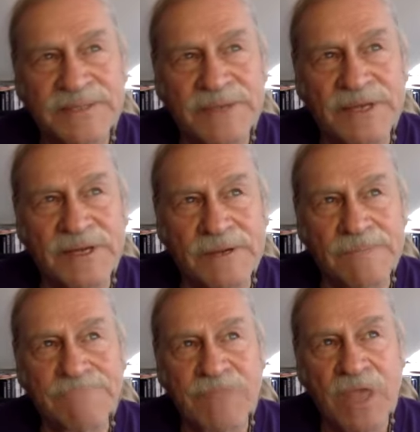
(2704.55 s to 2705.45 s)

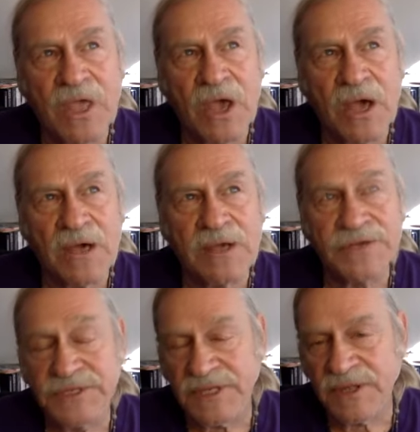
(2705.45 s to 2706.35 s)
But
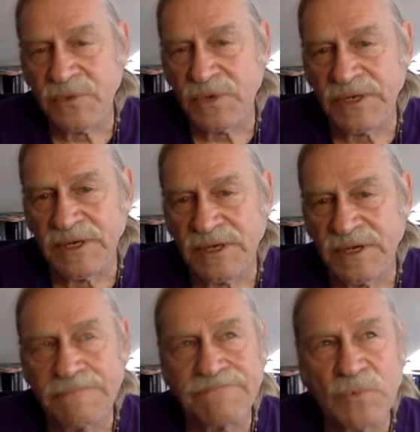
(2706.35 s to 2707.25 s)
here's another one.
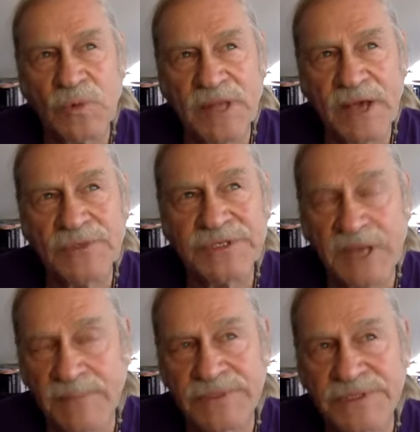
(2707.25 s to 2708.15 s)
That was an
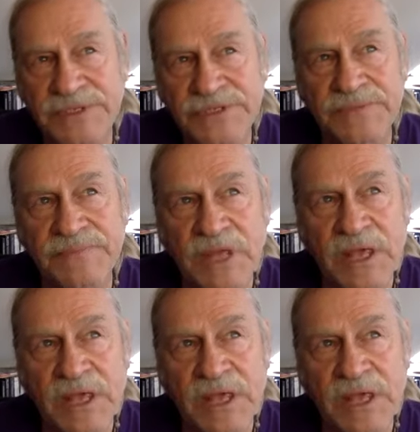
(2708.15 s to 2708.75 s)
opposition.